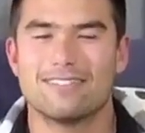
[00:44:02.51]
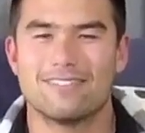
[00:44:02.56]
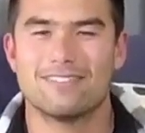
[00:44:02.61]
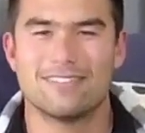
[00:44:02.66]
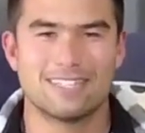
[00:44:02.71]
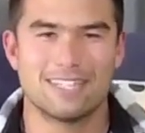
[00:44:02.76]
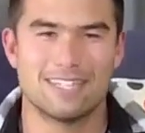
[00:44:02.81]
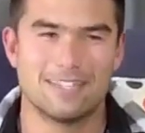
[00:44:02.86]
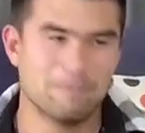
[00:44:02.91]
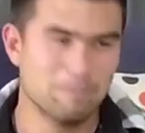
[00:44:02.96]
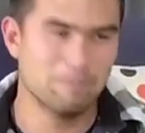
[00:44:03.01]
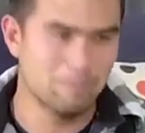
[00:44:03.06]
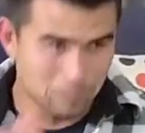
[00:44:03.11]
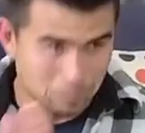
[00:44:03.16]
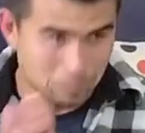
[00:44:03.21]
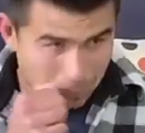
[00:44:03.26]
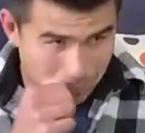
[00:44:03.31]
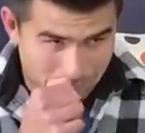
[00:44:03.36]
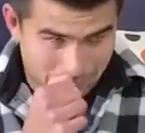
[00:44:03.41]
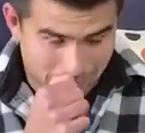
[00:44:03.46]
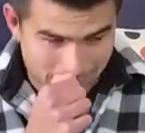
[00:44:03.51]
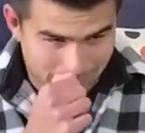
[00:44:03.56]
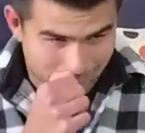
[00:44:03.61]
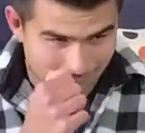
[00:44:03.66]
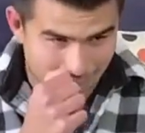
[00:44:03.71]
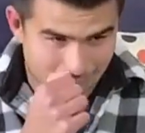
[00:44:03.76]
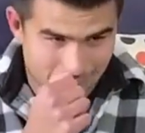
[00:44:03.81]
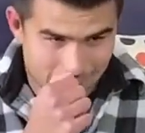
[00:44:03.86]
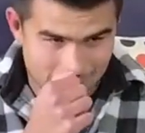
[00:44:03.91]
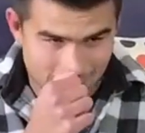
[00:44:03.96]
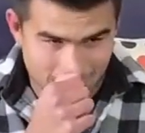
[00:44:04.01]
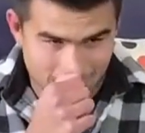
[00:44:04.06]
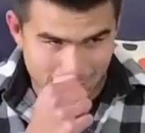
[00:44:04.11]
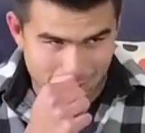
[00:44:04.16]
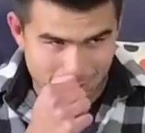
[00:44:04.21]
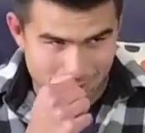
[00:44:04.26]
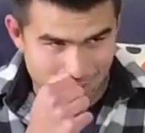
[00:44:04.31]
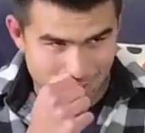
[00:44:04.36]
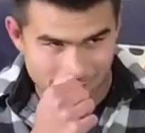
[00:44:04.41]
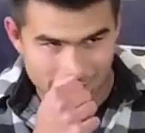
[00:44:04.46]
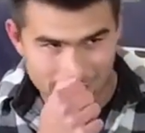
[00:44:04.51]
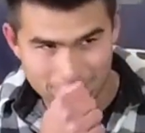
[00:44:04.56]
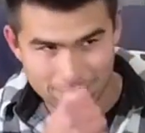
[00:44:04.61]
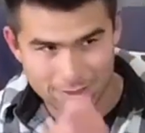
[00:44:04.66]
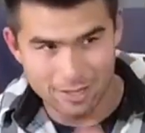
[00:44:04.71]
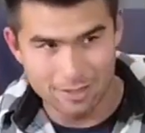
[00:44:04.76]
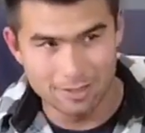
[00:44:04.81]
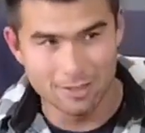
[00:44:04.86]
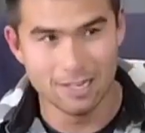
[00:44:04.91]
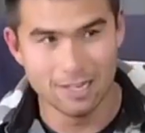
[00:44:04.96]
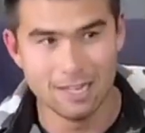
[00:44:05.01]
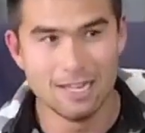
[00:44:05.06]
which I don't always do very well.